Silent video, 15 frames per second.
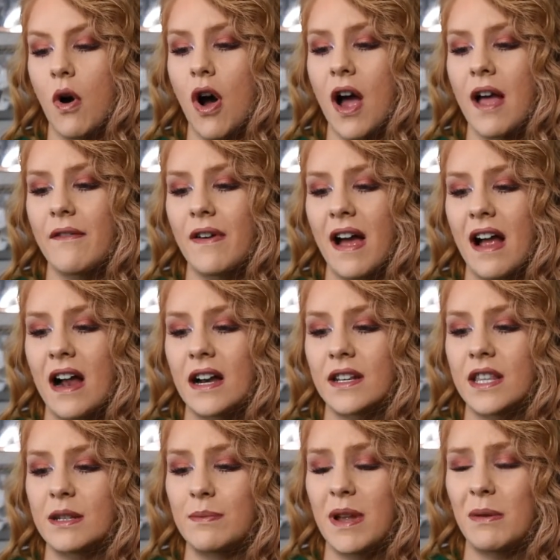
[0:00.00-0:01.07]
I have had
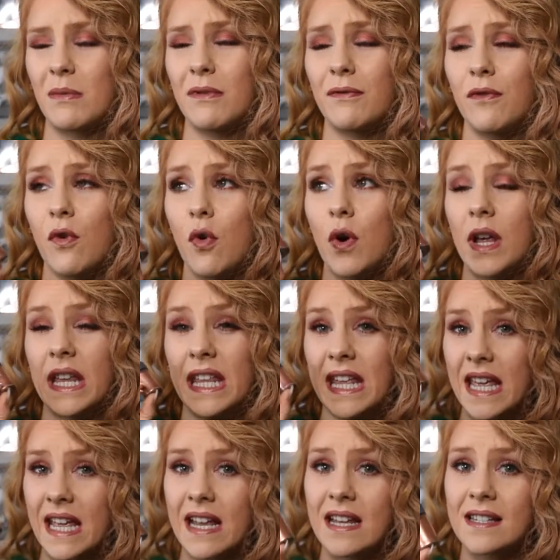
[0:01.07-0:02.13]
this pigment for
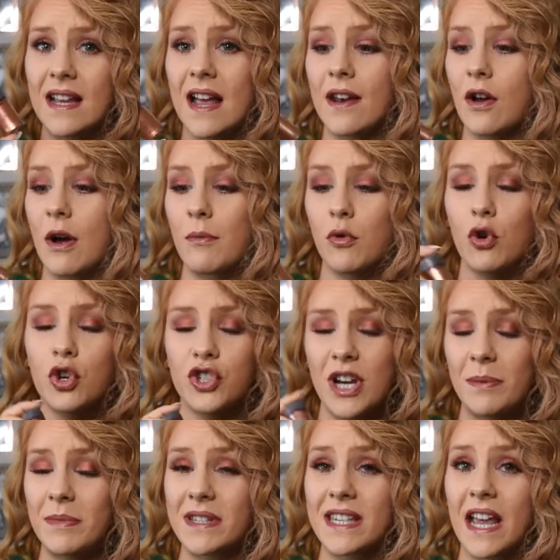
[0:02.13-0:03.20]
years and I'm not
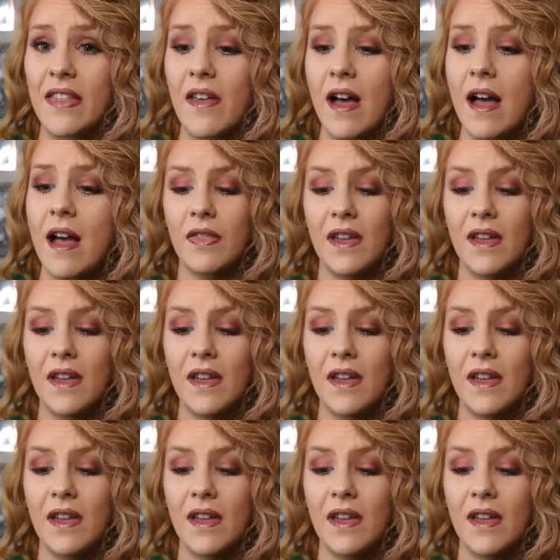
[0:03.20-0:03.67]
ashamed to say that.